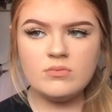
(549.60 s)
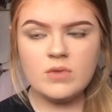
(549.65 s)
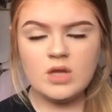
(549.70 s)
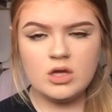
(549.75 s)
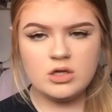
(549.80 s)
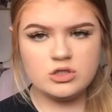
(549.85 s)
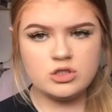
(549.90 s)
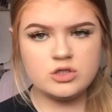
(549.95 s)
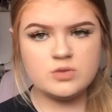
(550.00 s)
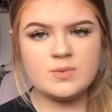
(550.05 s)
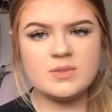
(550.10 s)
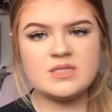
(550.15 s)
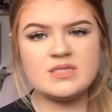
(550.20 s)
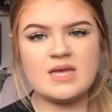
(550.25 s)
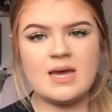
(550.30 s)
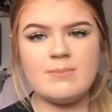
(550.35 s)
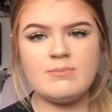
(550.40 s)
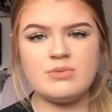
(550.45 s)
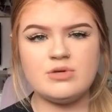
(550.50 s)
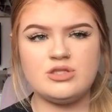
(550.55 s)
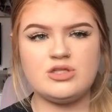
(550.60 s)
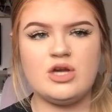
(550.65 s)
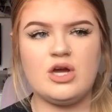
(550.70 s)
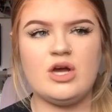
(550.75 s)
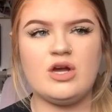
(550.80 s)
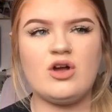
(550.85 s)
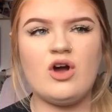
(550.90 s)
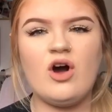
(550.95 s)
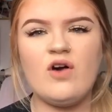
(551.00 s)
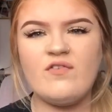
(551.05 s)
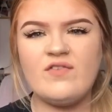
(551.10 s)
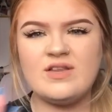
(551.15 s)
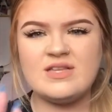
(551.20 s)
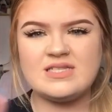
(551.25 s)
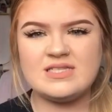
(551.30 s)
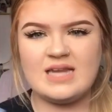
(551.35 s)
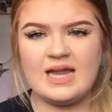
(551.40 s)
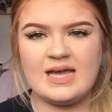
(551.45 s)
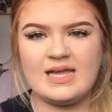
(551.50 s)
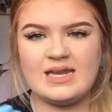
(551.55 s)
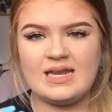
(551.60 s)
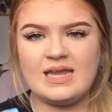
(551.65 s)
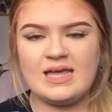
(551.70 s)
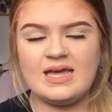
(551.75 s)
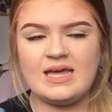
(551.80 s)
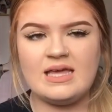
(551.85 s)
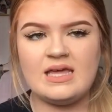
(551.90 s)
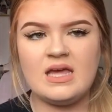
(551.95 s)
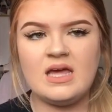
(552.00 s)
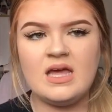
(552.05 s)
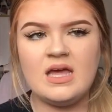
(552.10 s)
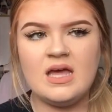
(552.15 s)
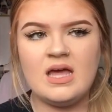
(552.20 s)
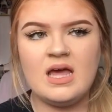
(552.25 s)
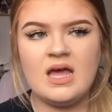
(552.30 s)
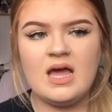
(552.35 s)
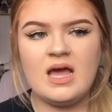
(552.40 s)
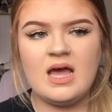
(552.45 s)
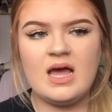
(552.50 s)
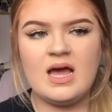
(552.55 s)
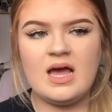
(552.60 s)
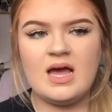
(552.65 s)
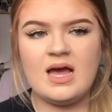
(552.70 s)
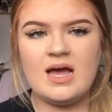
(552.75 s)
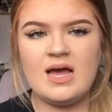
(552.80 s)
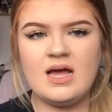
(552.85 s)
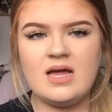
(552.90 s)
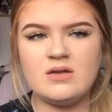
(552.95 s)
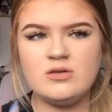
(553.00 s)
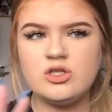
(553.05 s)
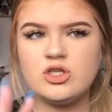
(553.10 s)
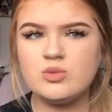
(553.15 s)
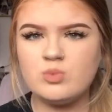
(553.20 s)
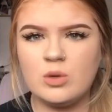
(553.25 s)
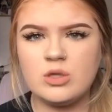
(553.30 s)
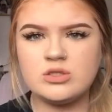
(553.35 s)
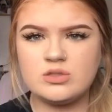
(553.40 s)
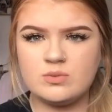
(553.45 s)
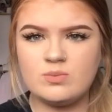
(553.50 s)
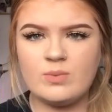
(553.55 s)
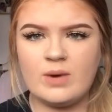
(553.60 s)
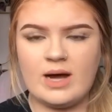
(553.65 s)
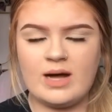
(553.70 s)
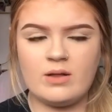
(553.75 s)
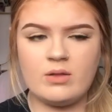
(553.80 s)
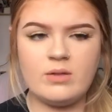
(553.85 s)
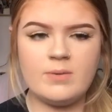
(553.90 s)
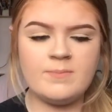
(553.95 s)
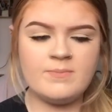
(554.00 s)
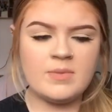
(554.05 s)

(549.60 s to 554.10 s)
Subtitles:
Just with the temperature, coughing slightly, and just wasn't well.